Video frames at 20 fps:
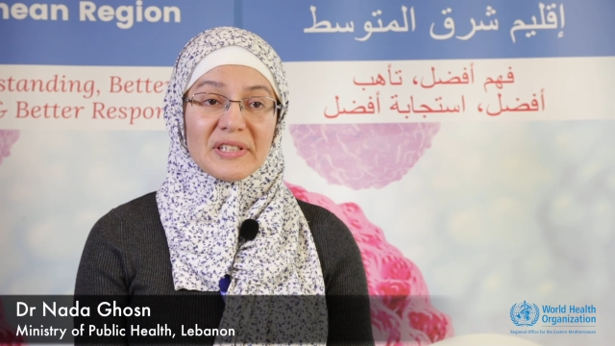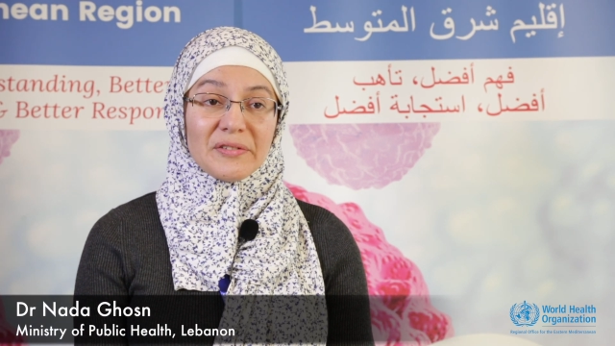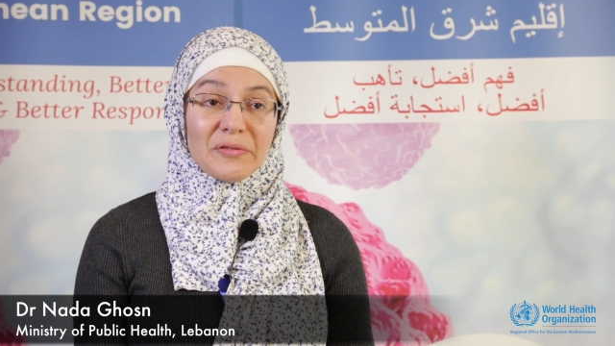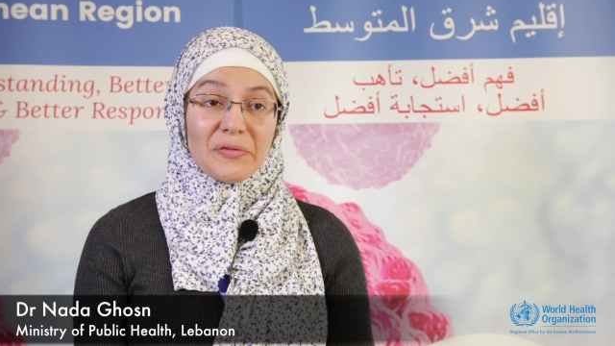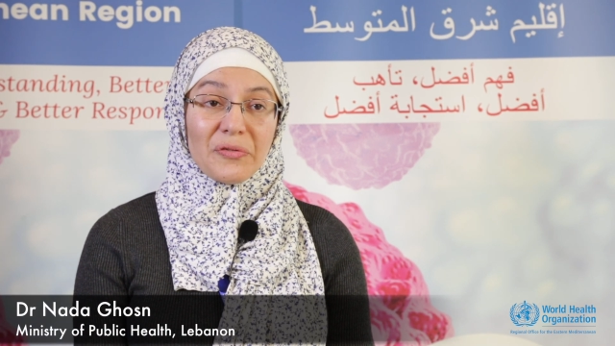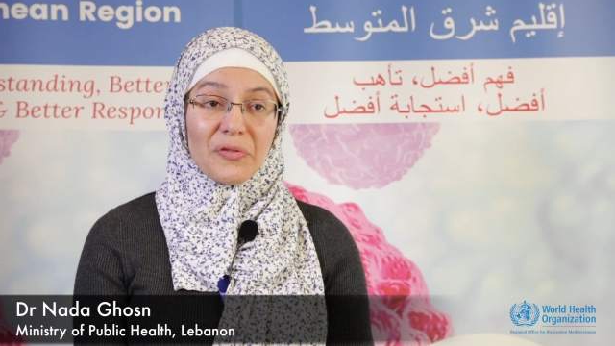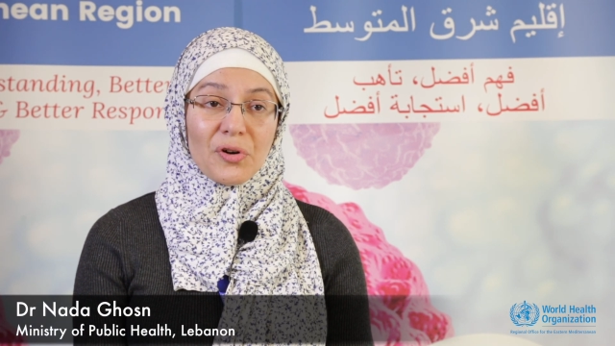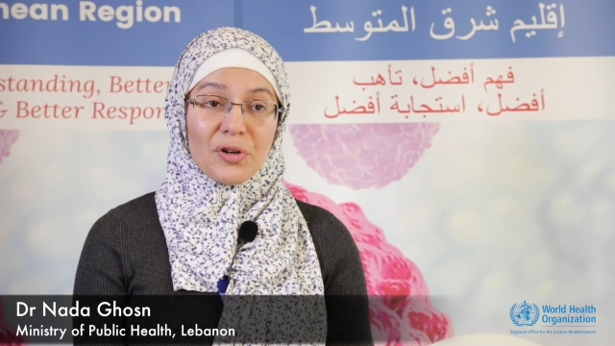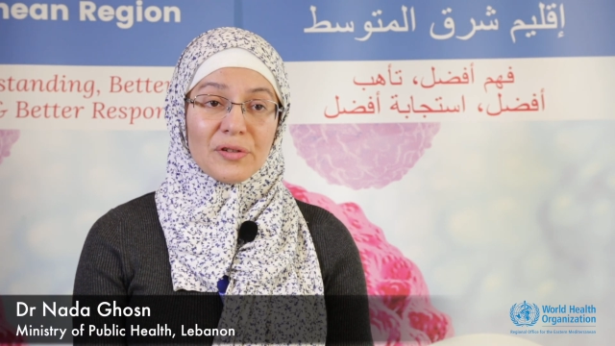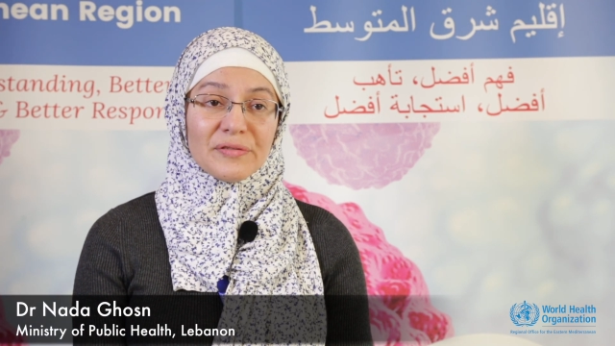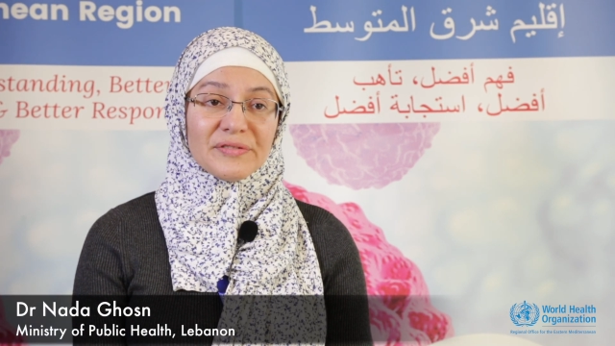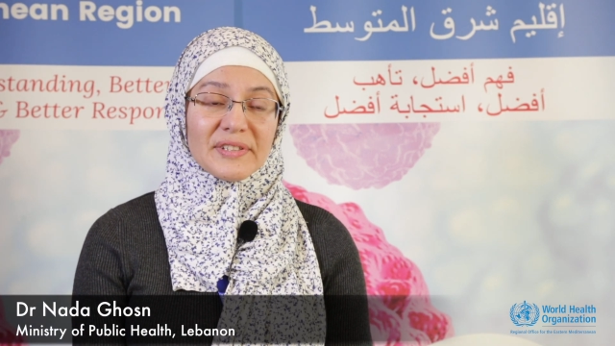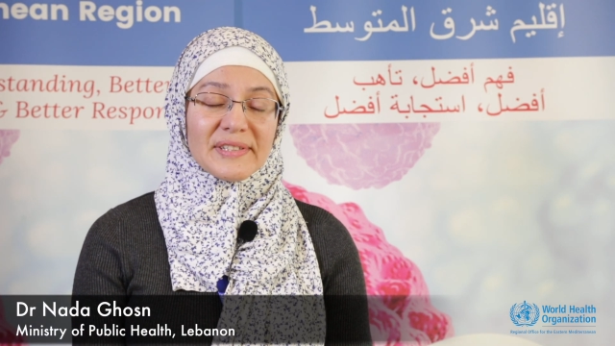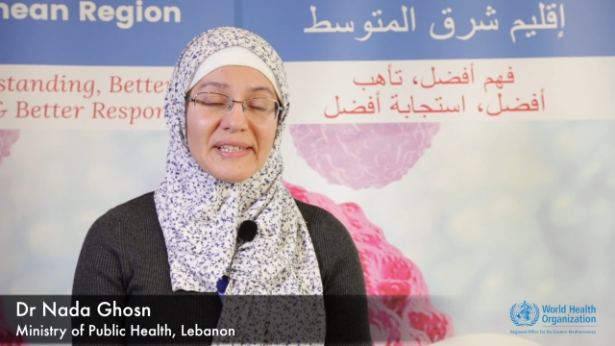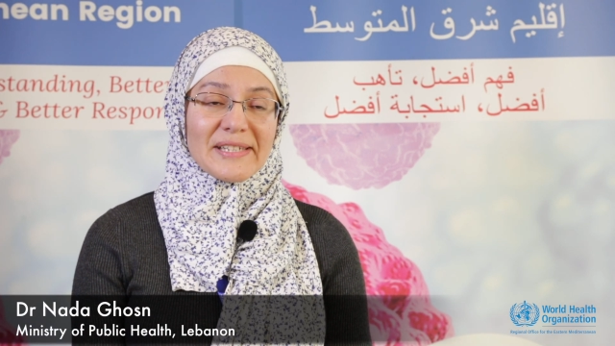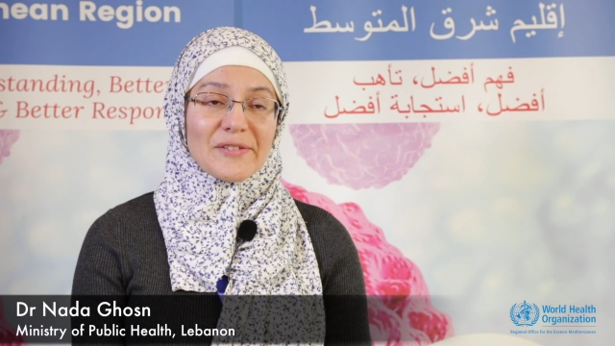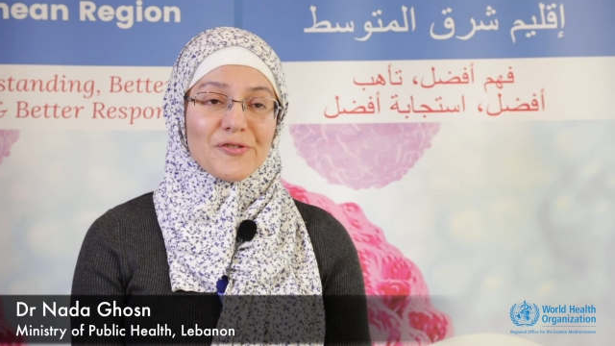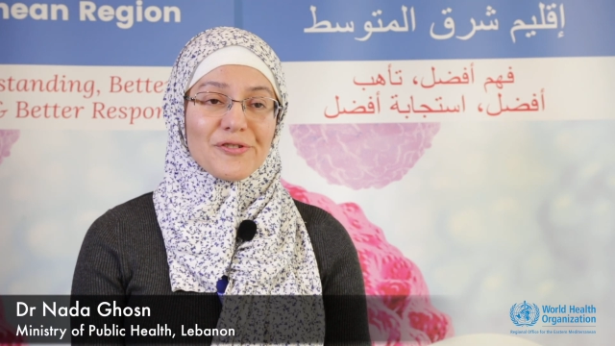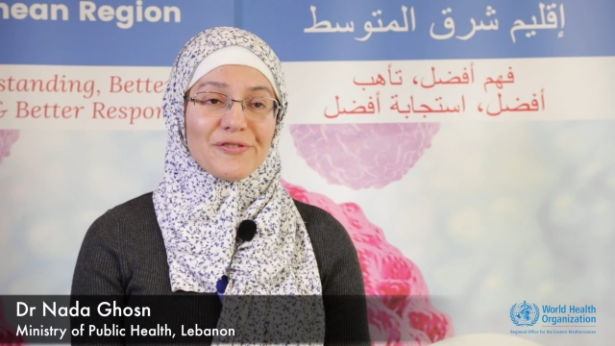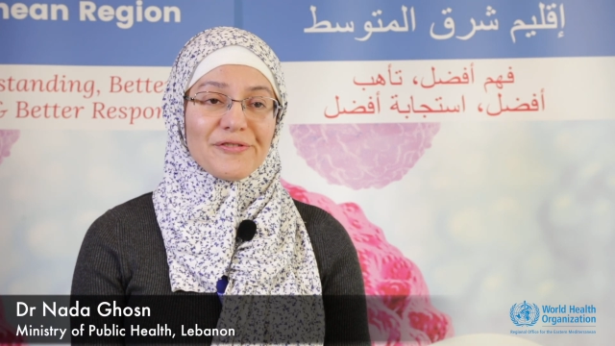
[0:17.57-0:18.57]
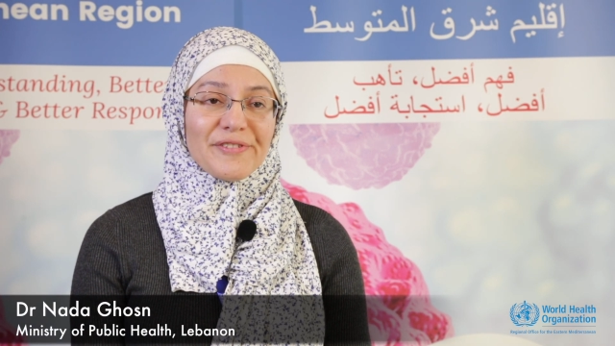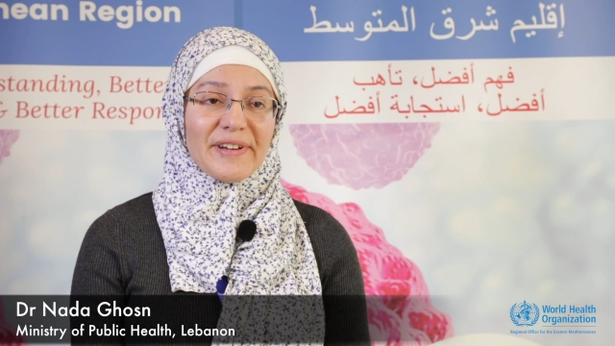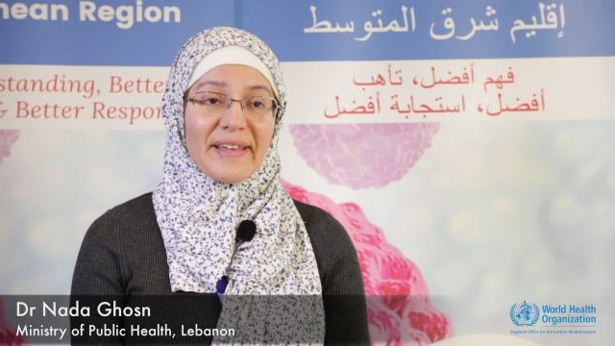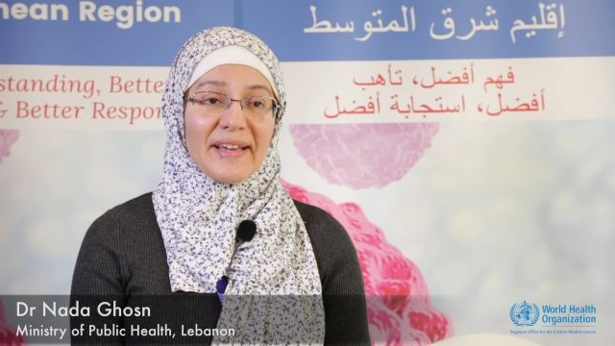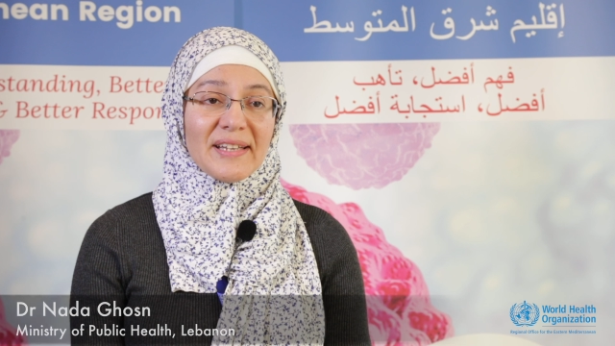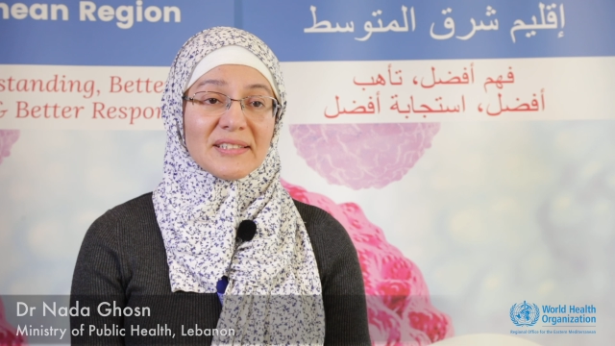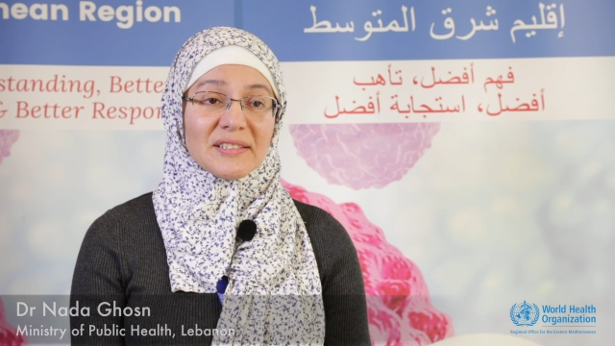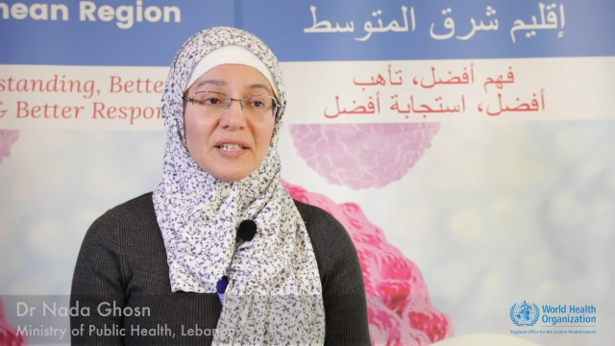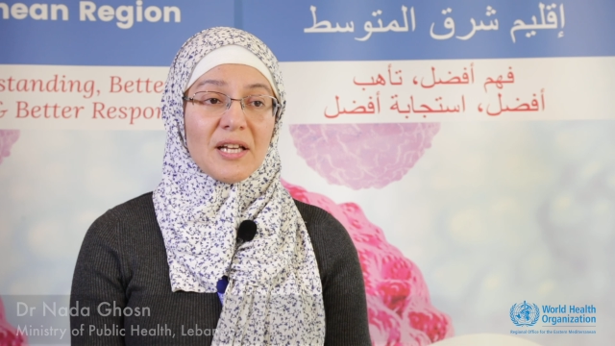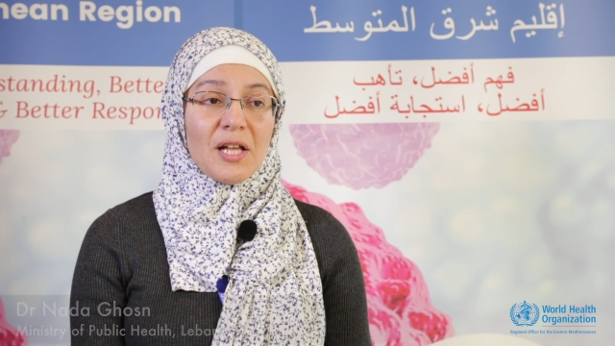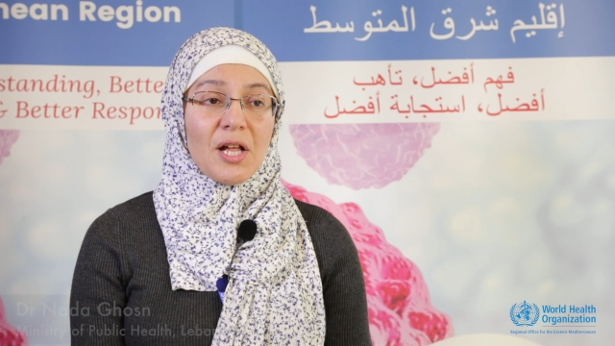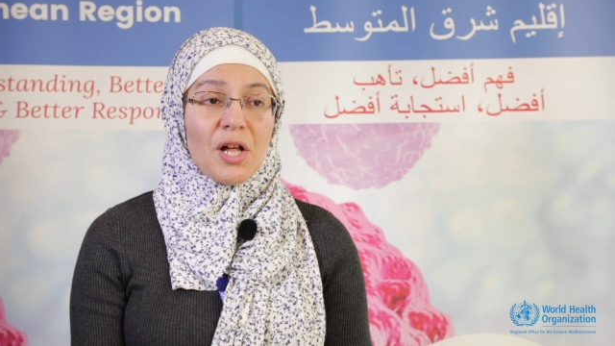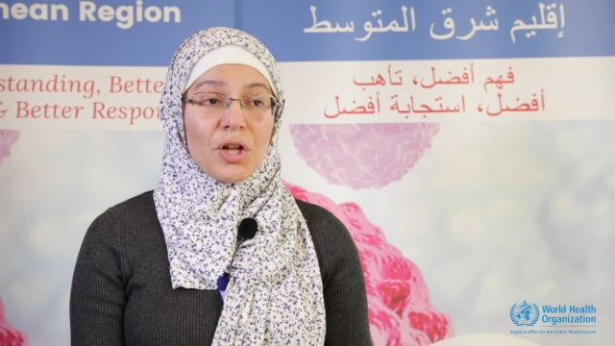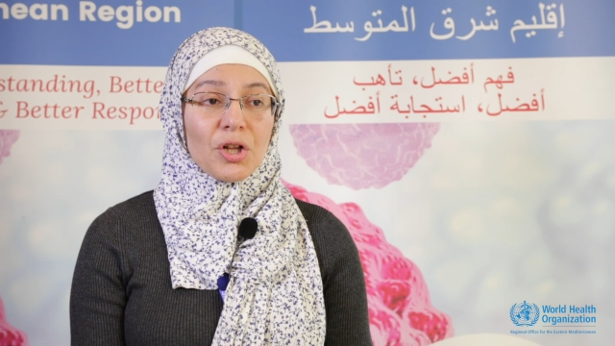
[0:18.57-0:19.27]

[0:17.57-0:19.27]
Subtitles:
involved in a surveillance